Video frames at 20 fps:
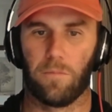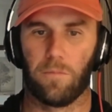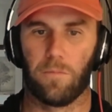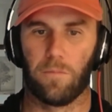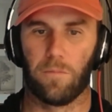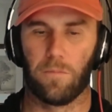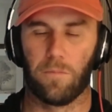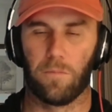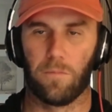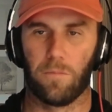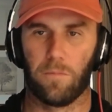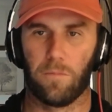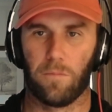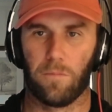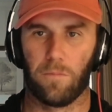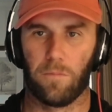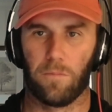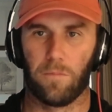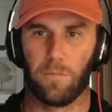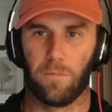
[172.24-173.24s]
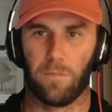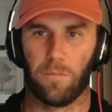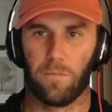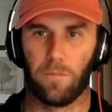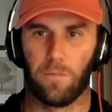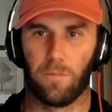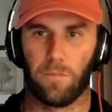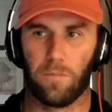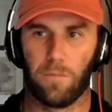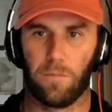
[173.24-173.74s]

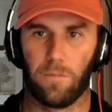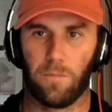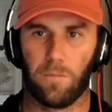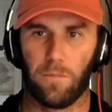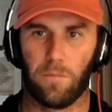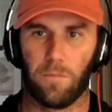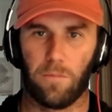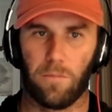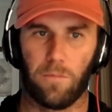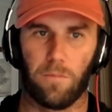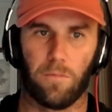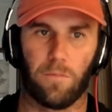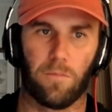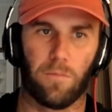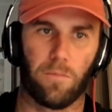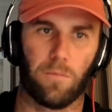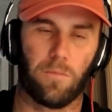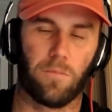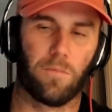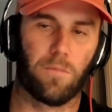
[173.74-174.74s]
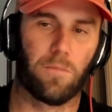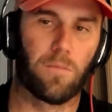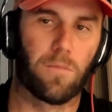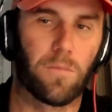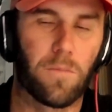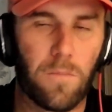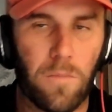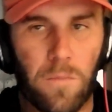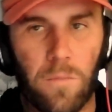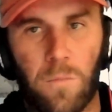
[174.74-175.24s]

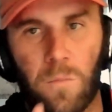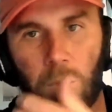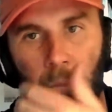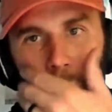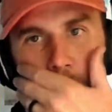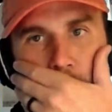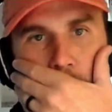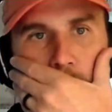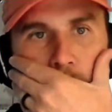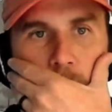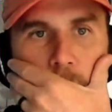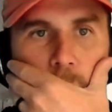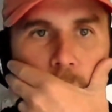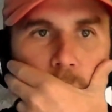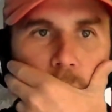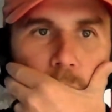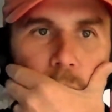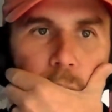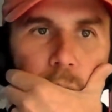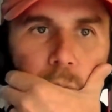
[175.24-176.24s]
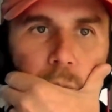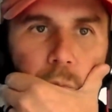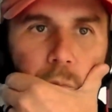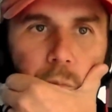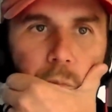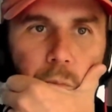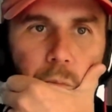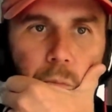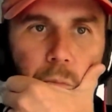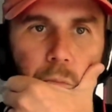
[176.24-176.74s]

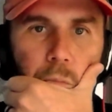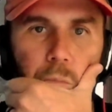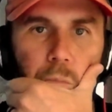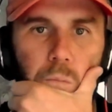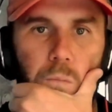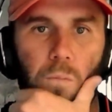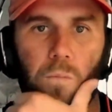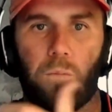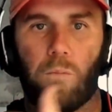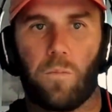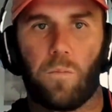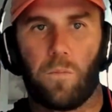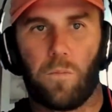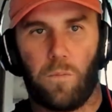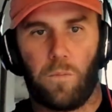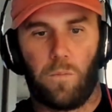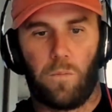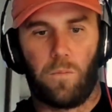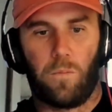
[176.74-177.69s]
This person isn't speaking.